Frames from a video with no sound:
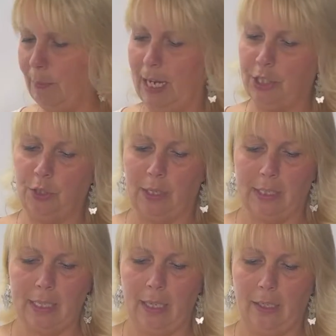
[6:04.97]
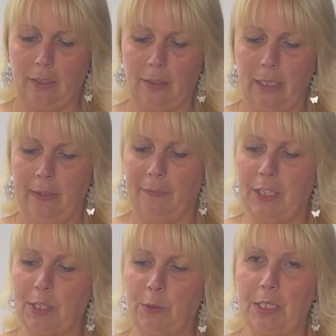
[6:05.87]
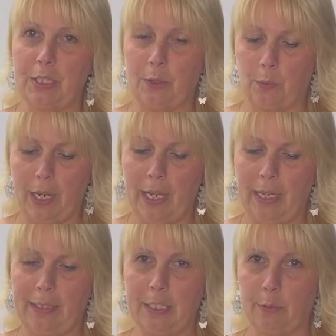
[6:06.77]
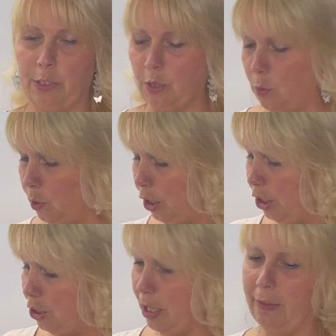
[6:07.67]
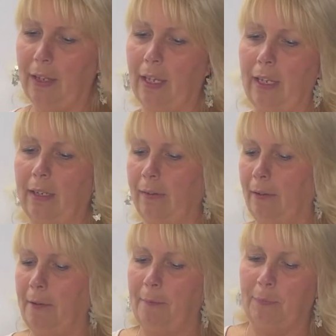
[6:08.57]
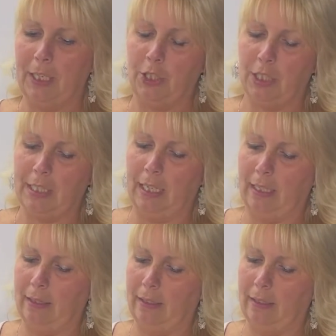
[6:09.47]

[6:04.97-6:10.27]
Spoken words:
As you can tell, this one's the red, this one's orange, and then they just get,